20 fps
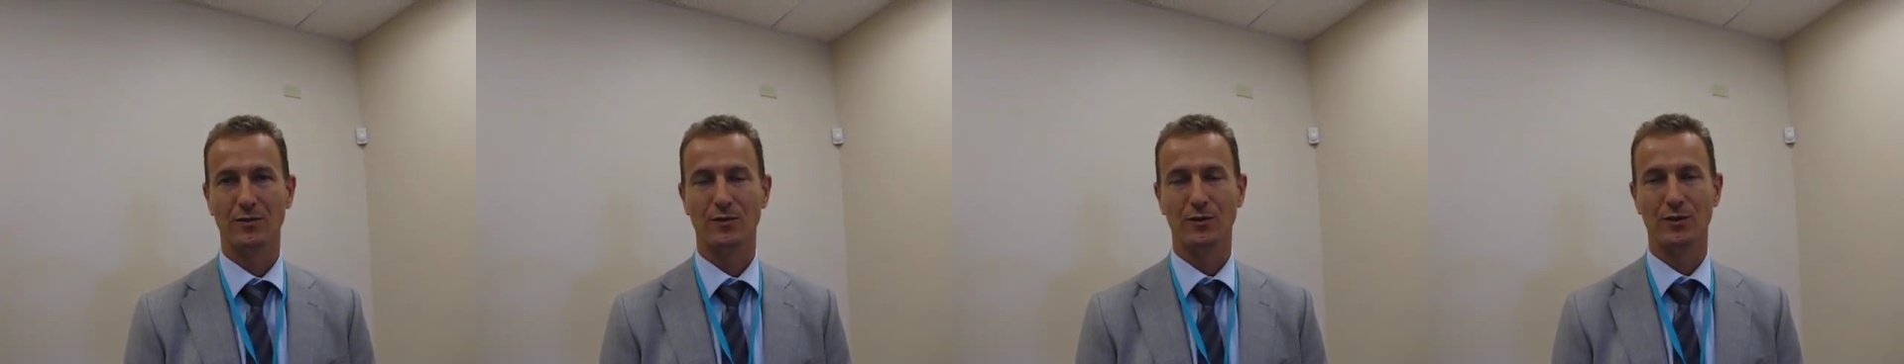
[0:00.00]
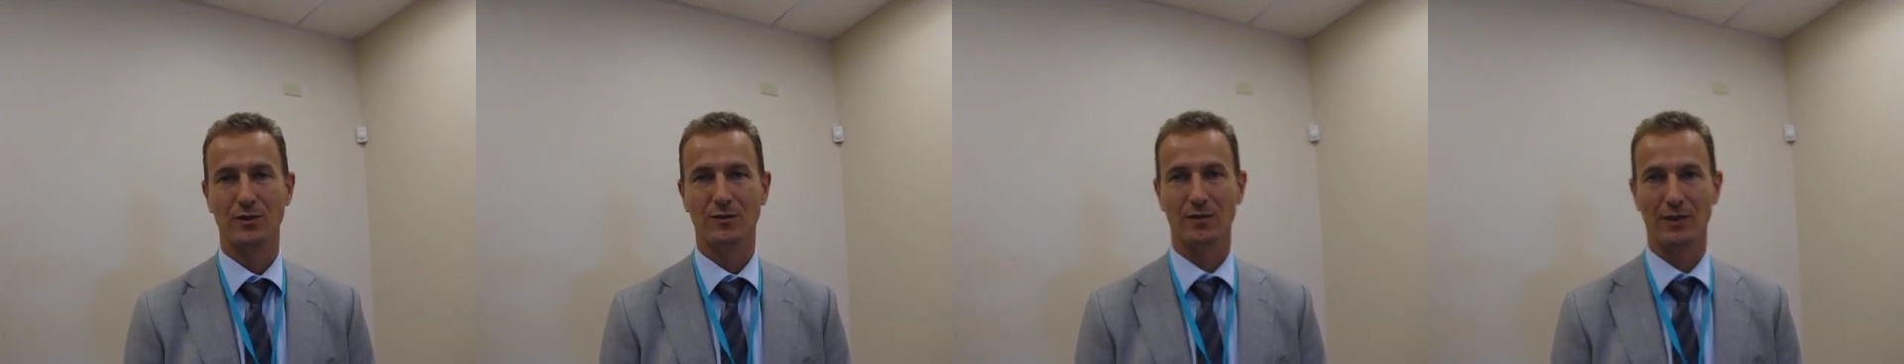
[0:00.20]

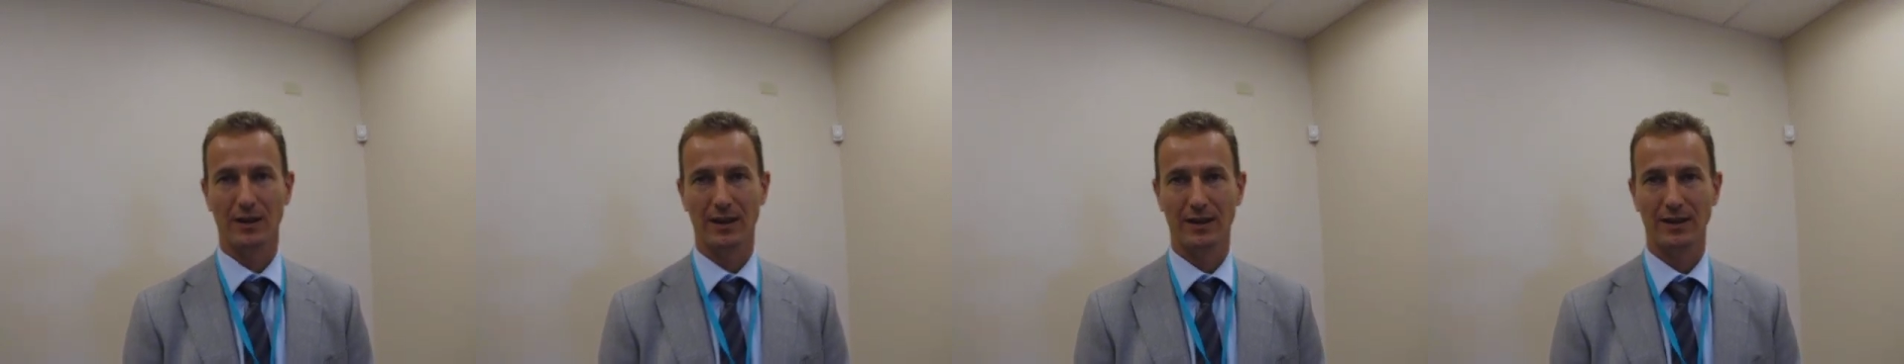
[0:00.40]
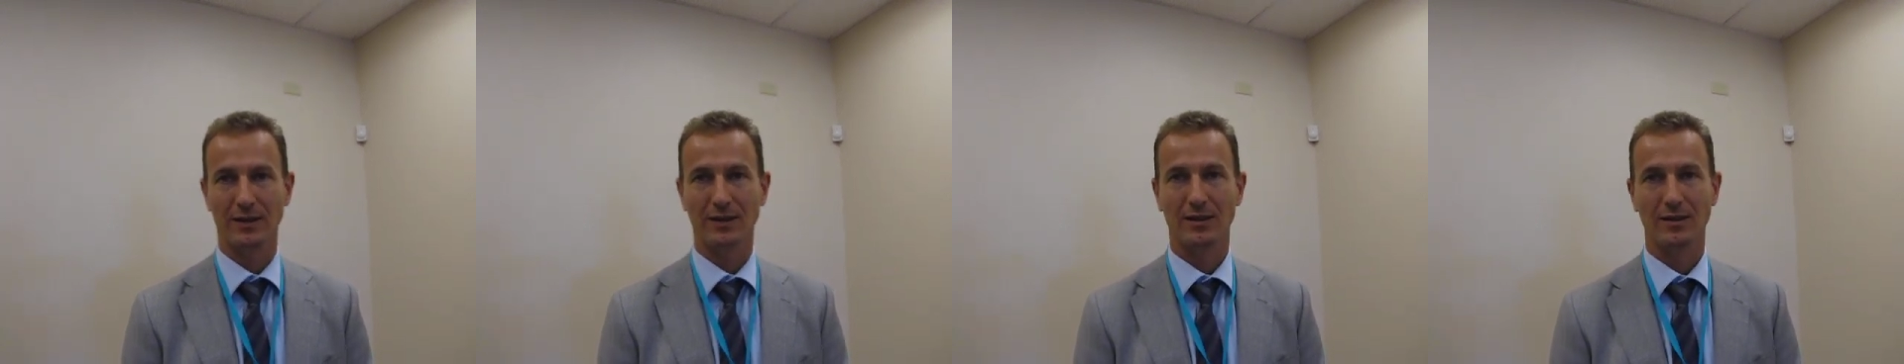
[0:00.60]
first
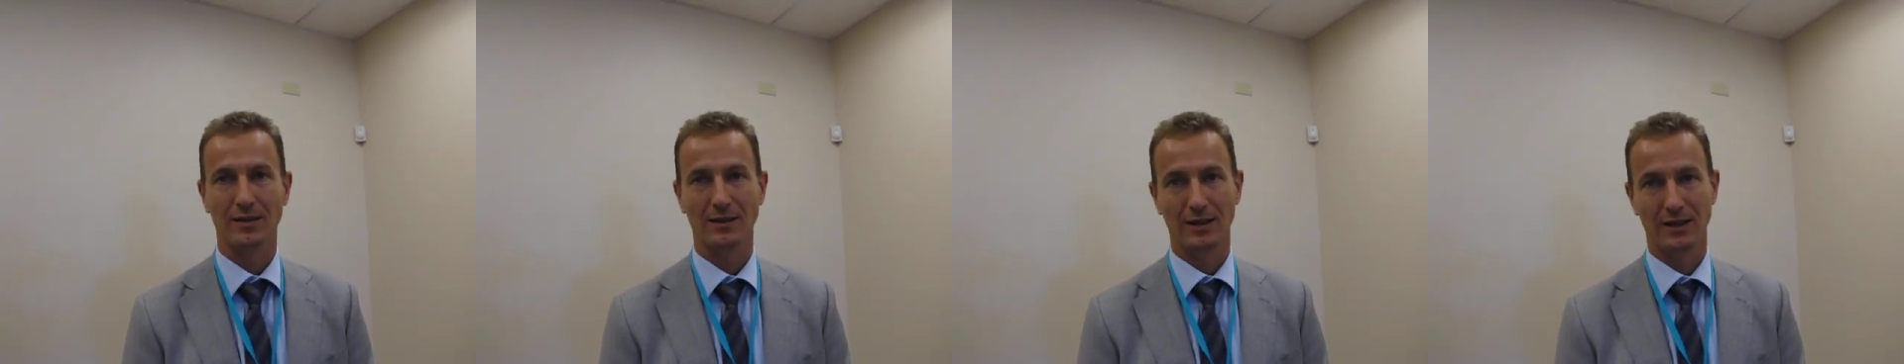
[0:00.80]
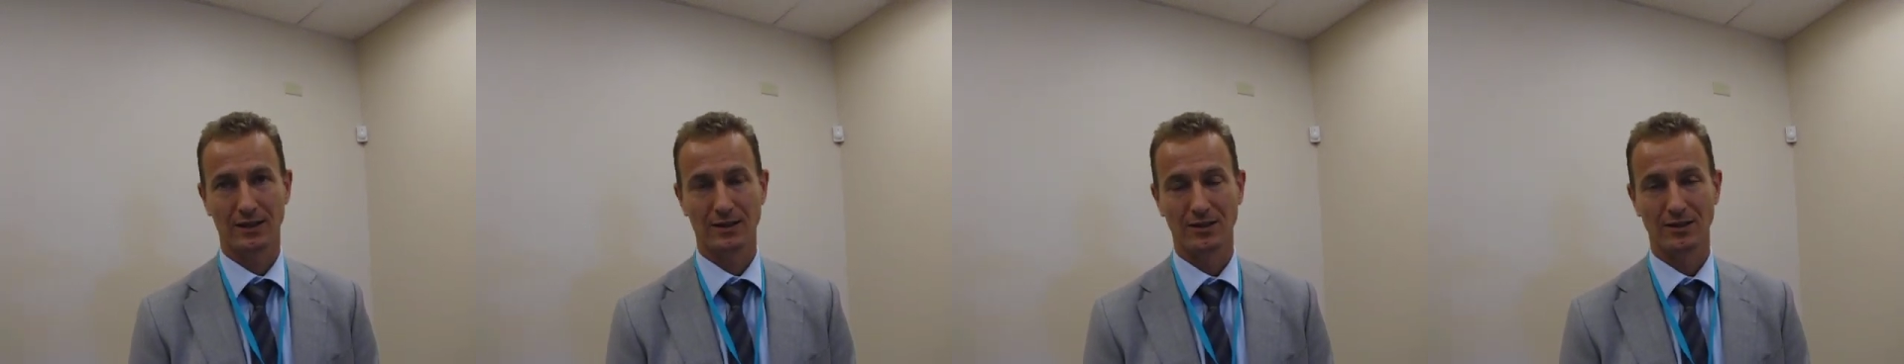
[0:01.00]
flight
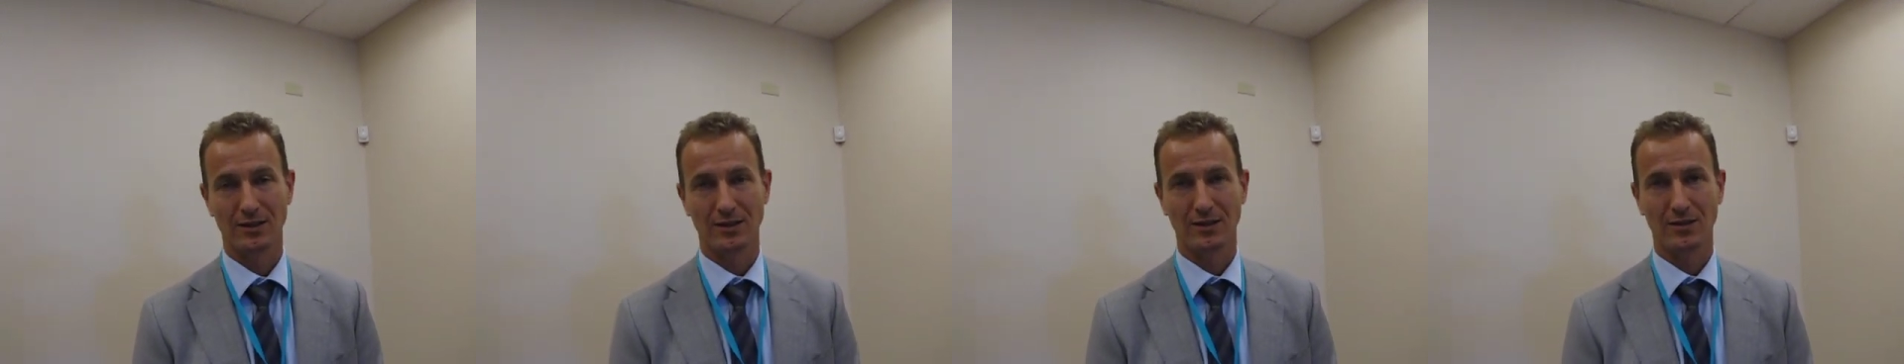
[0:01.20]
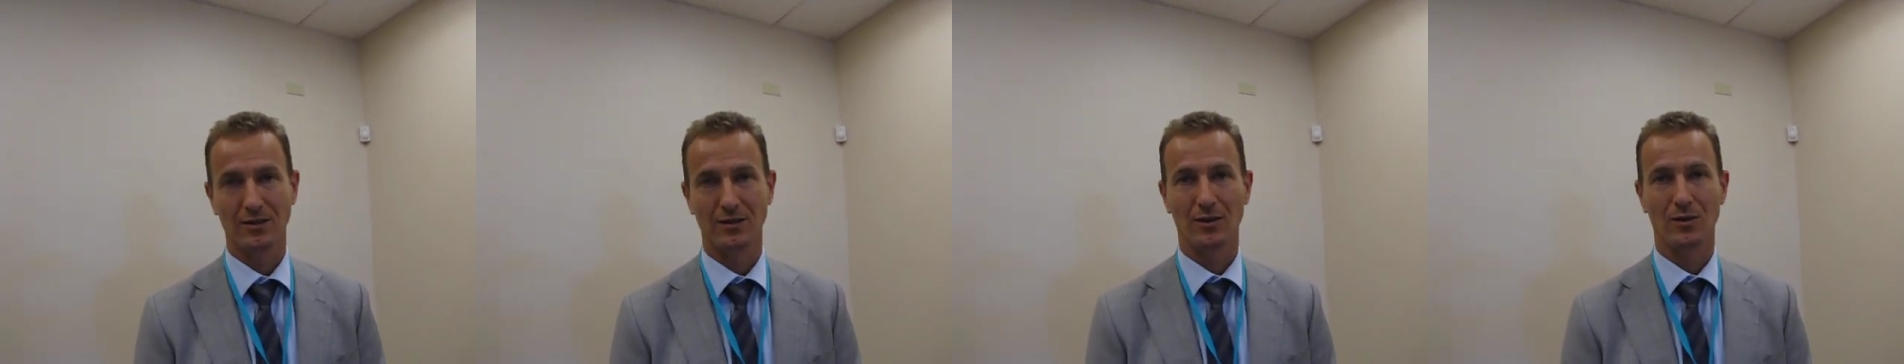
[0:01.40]
next
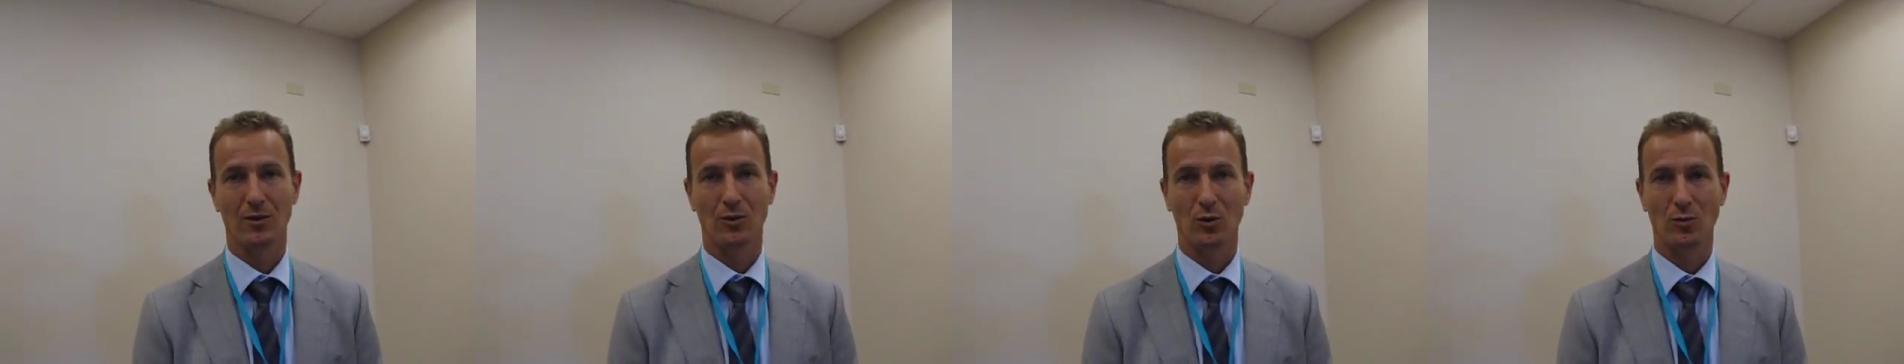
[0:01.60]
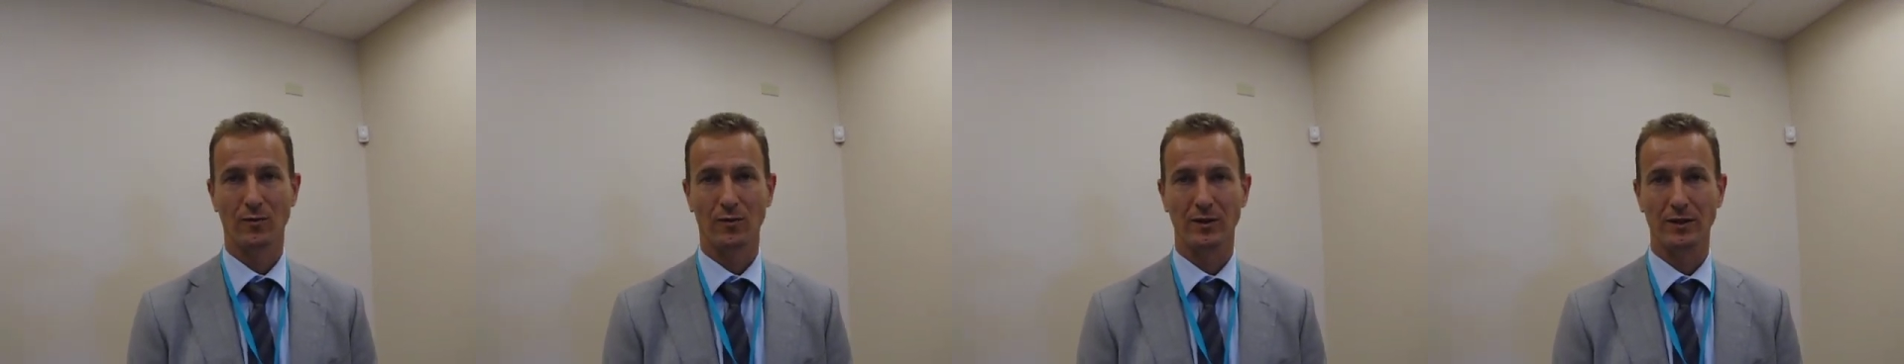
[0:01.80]
year,
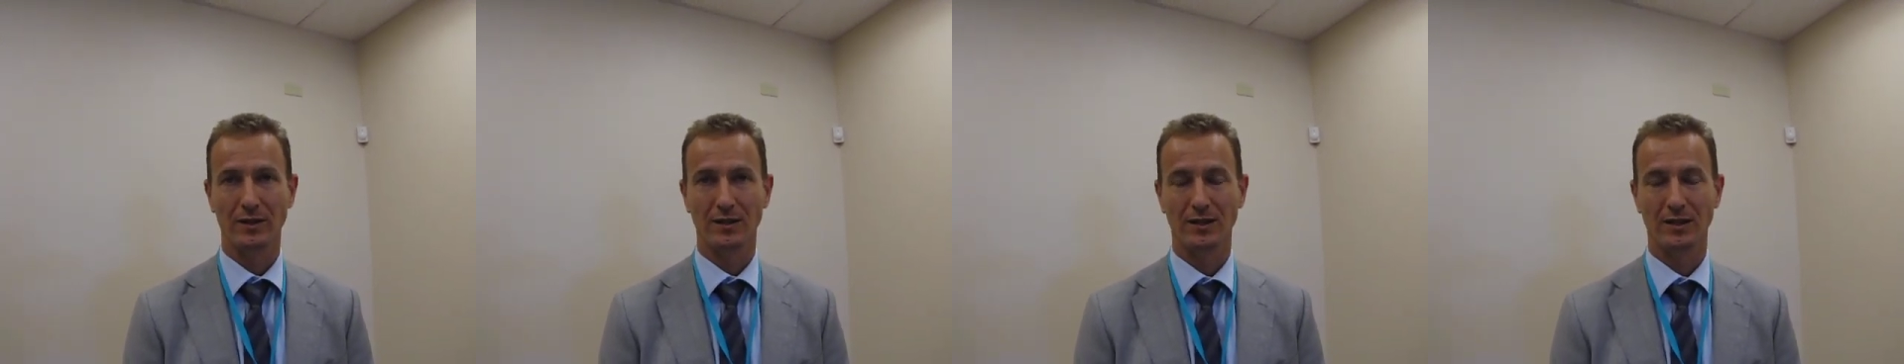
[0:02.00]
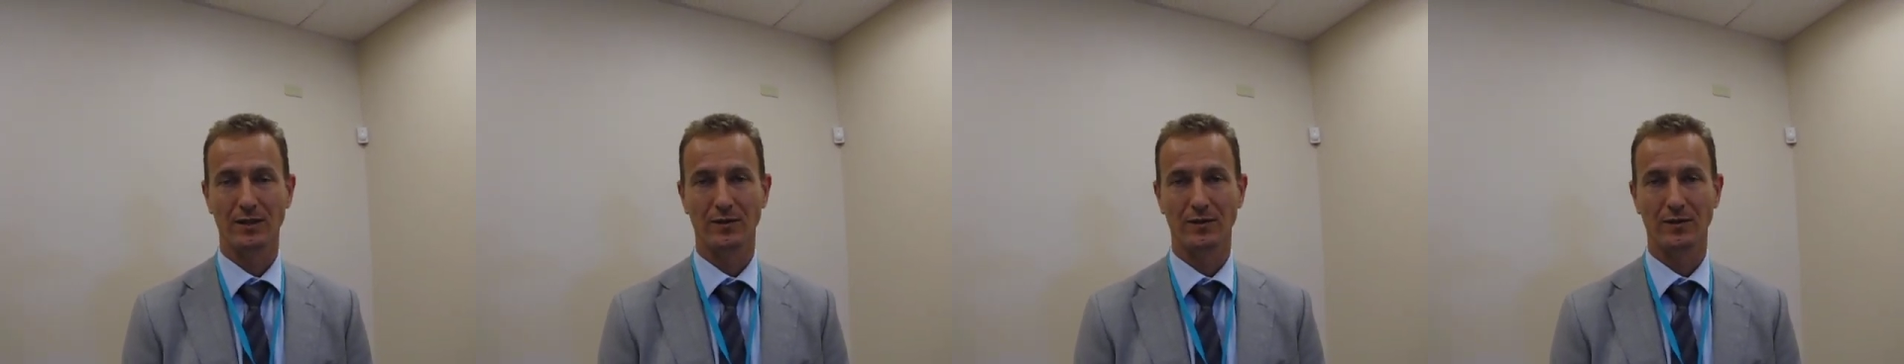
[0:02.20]
hopefully,